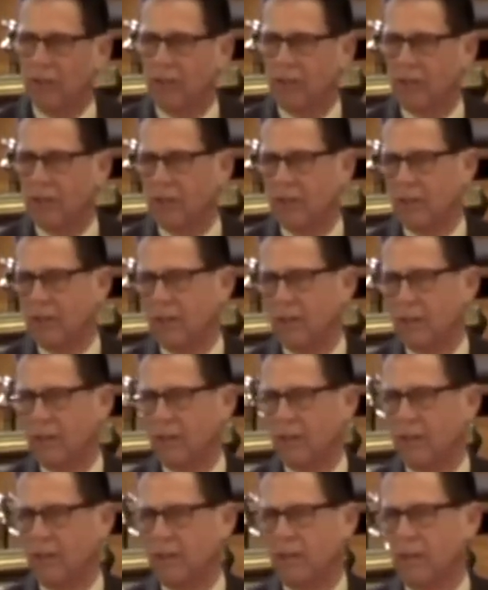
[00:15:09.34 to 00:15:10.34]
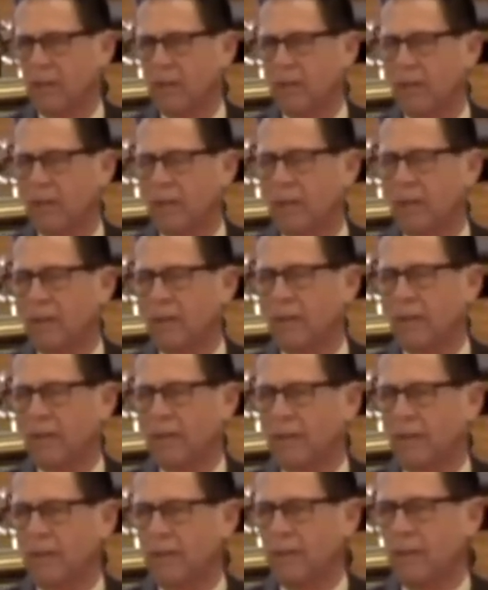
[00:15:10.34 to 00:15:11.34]

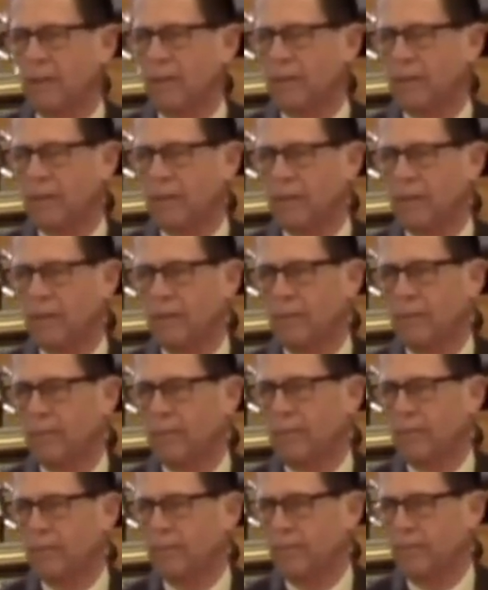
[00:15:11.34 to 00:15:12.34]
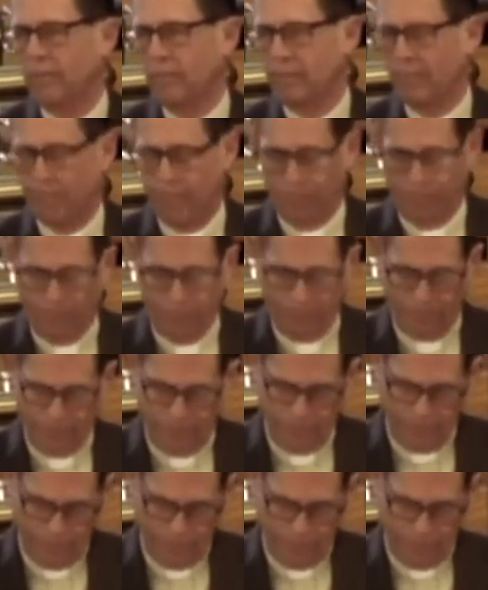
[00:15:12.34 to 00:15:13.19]
(silence)